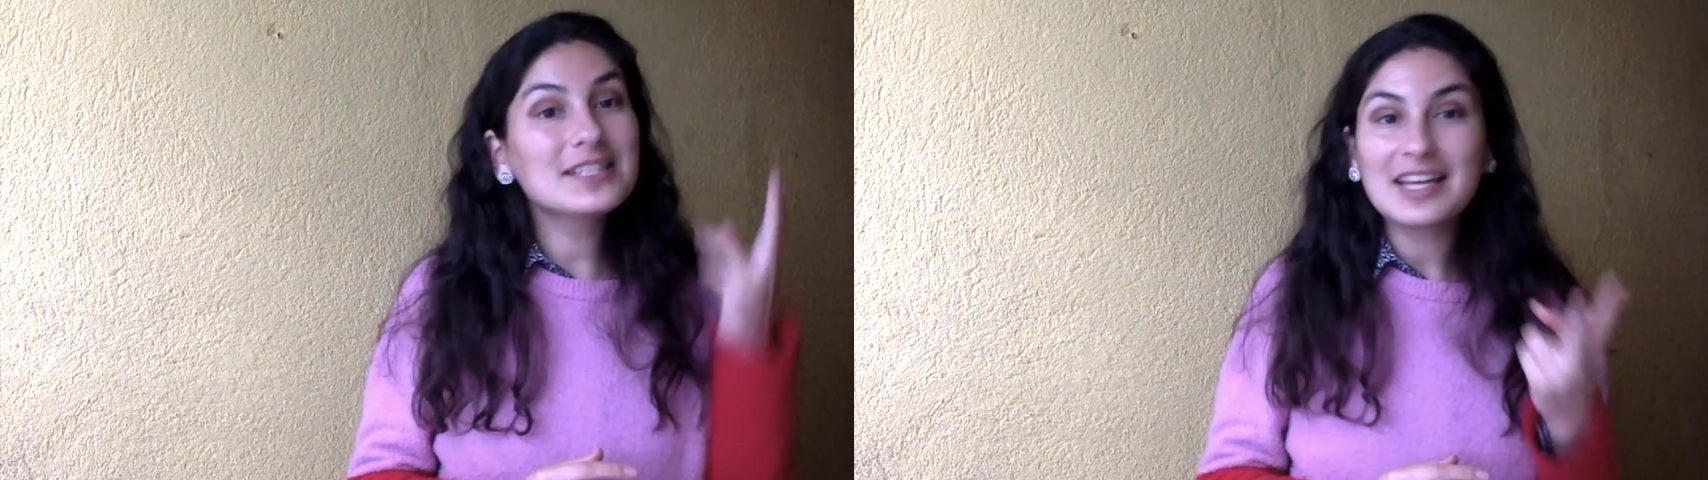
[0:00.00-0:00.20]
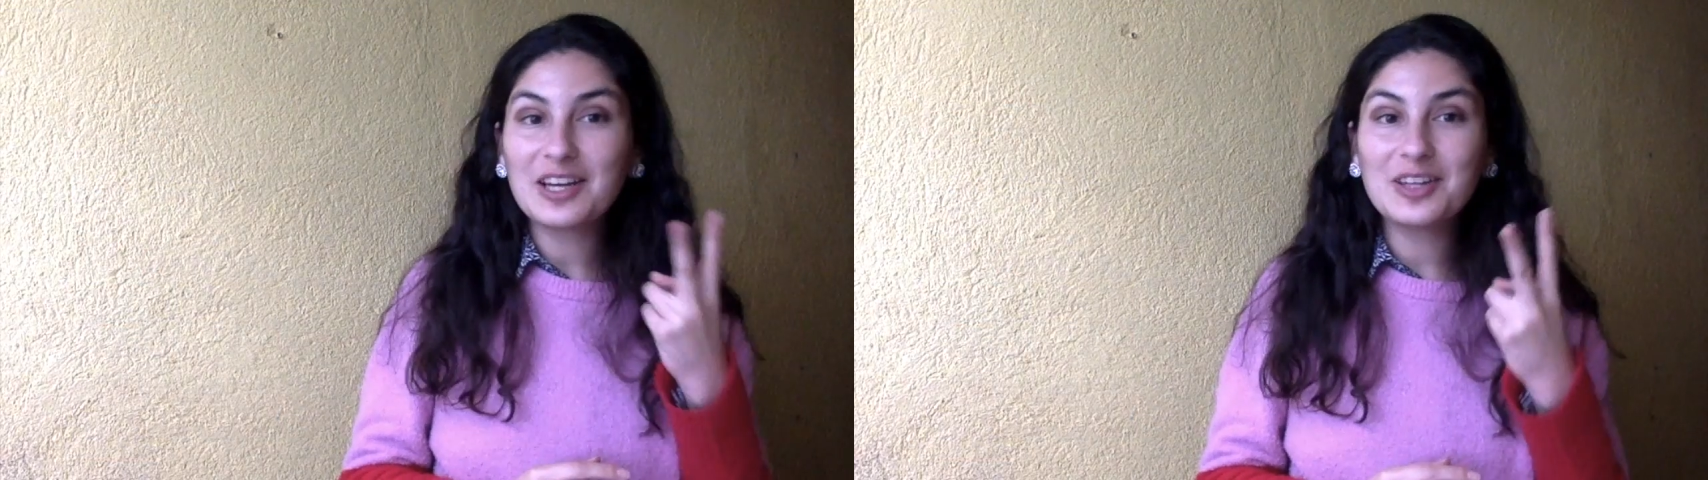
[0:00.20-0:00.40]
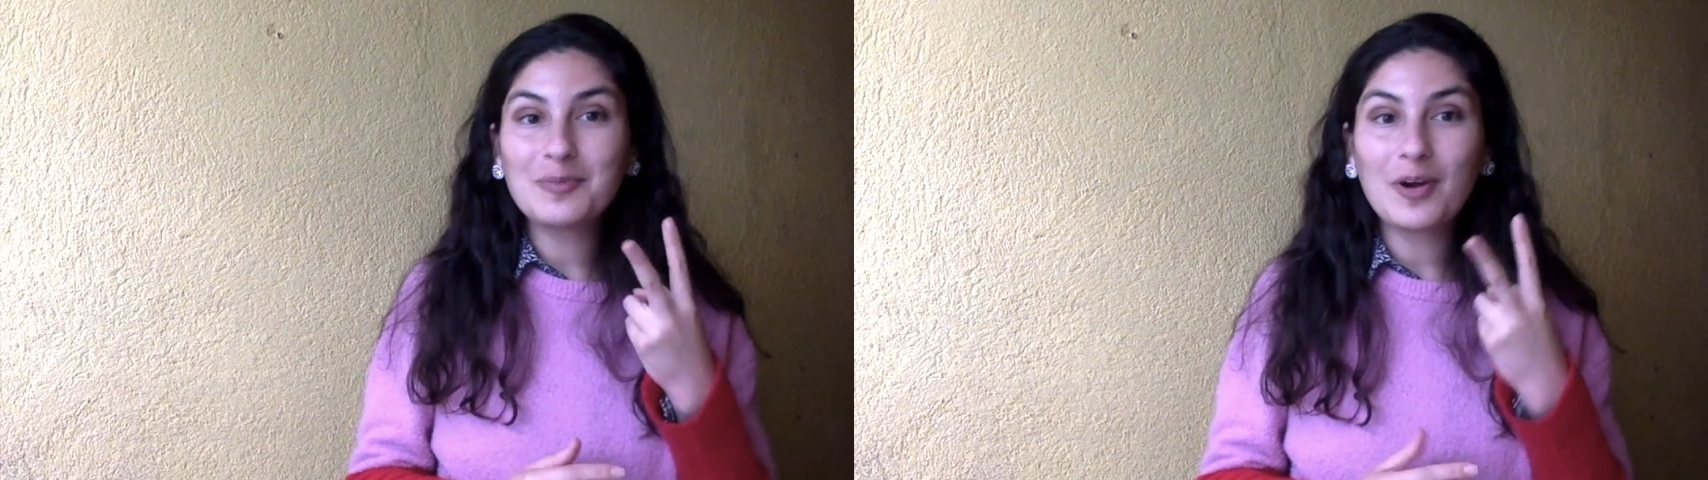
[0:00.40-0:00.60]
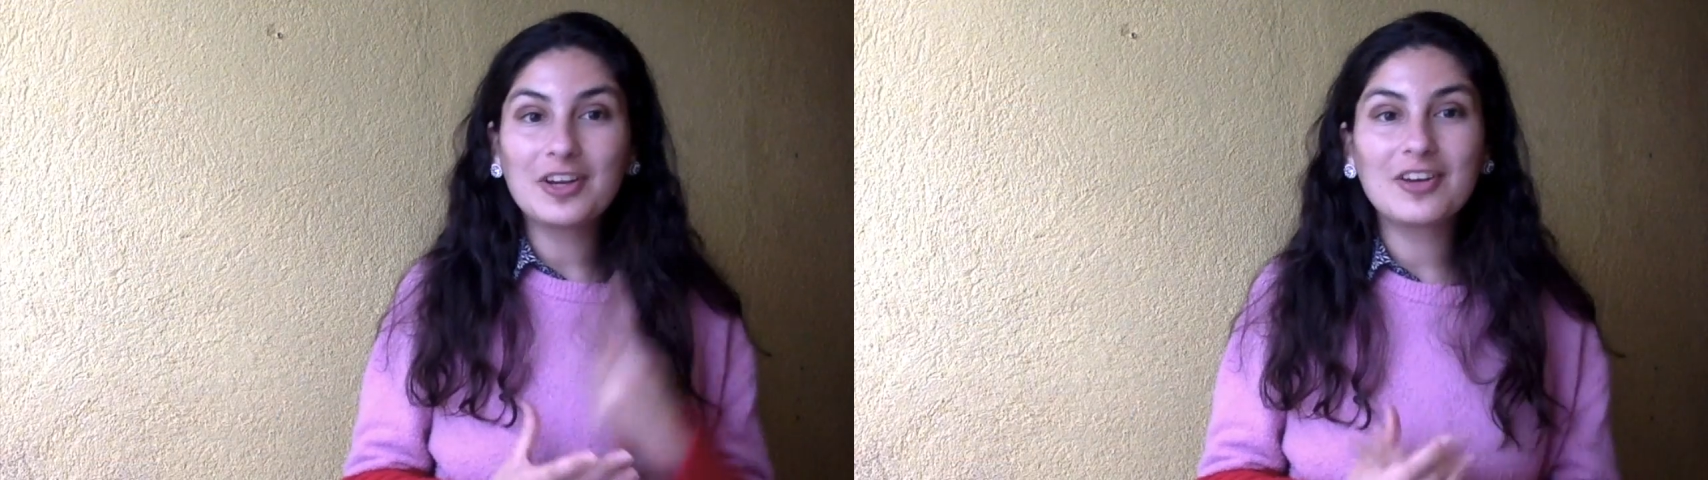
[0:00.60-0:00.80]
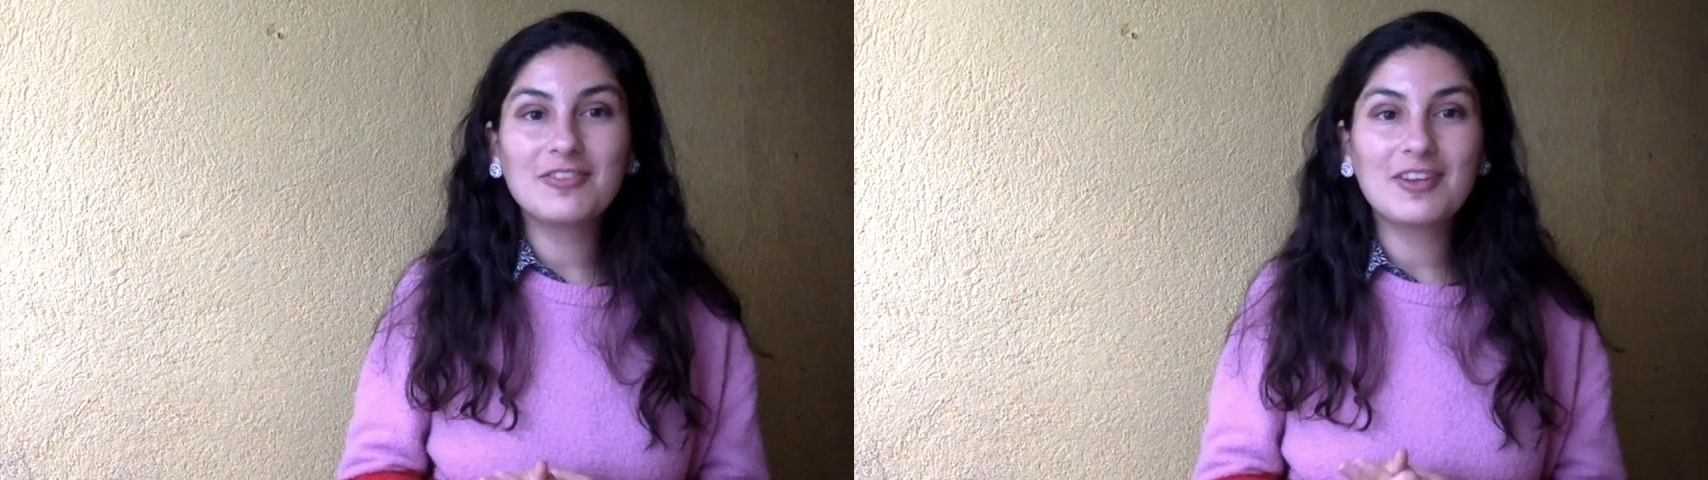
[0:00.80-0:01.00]
second
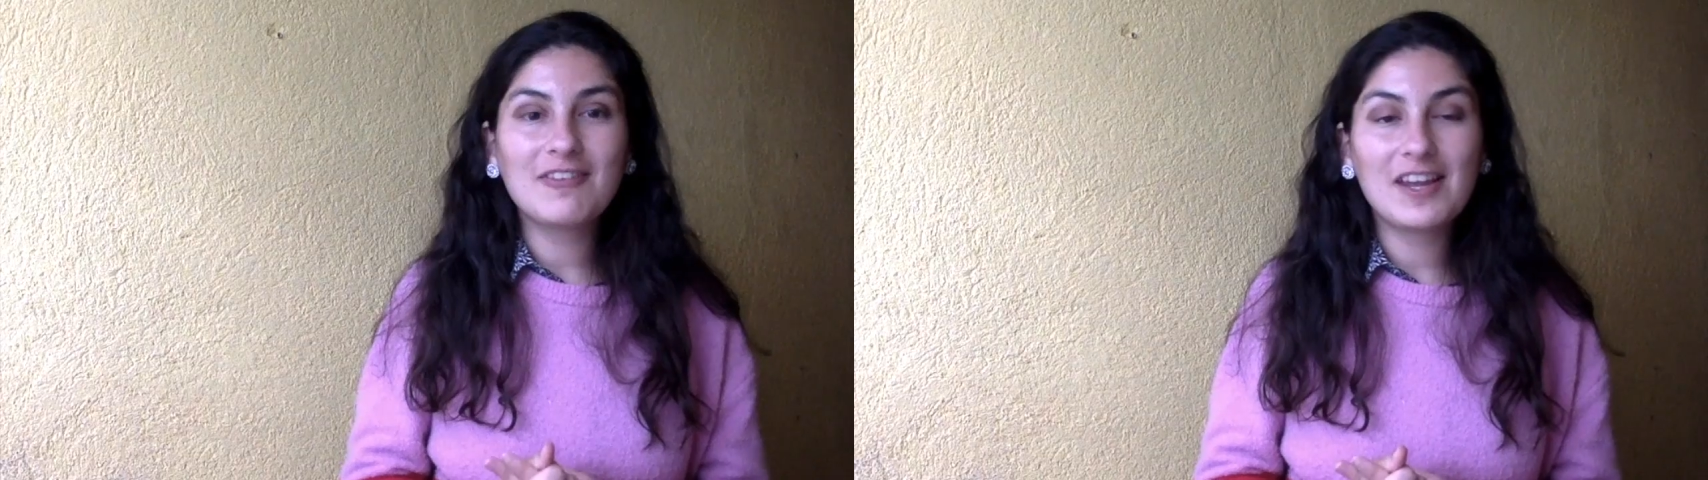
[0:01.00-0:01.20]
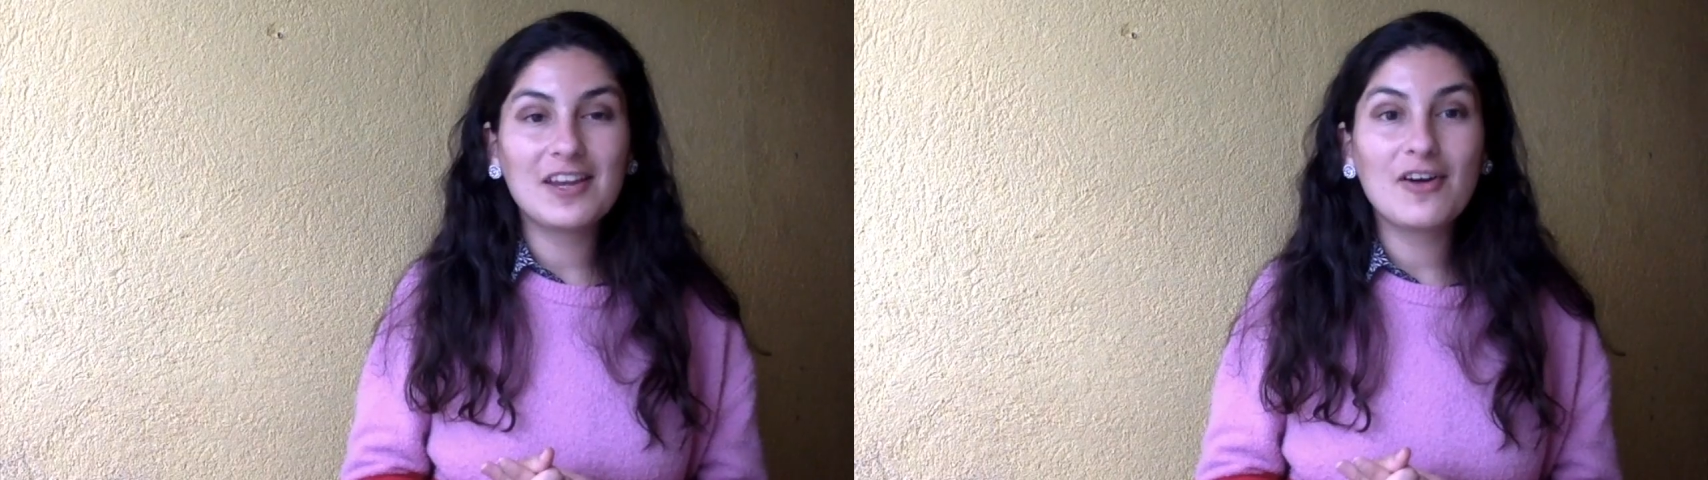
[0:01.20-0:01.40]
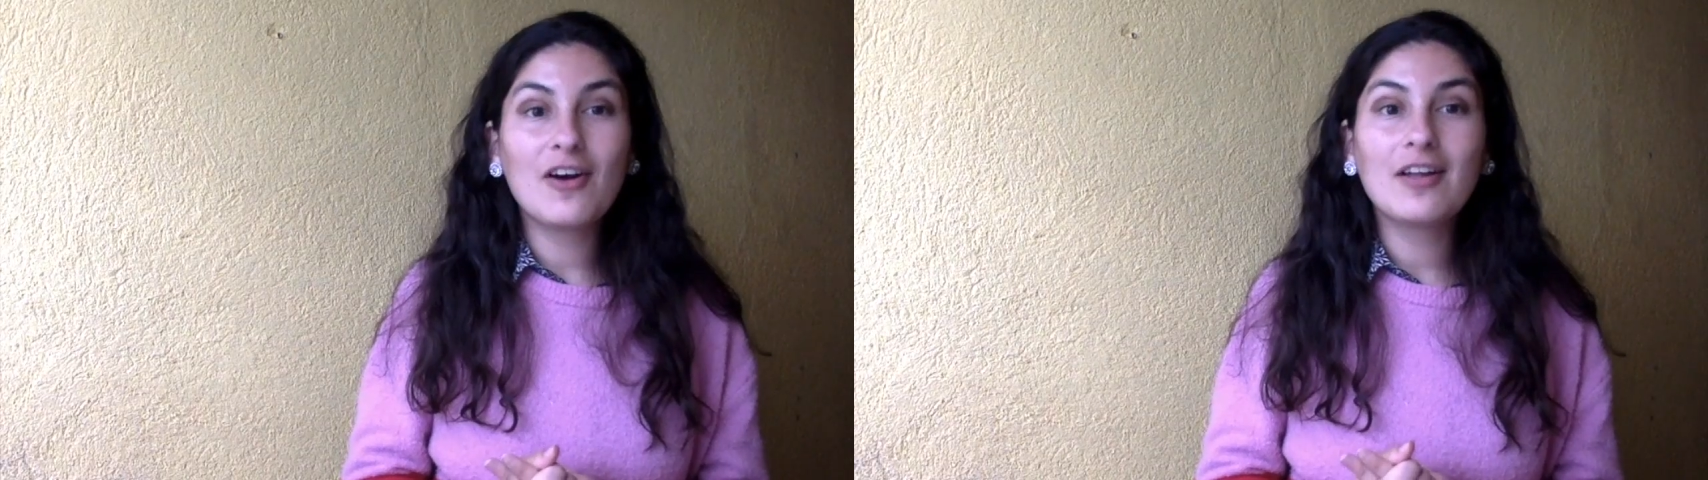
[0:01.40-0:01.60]
part of the video,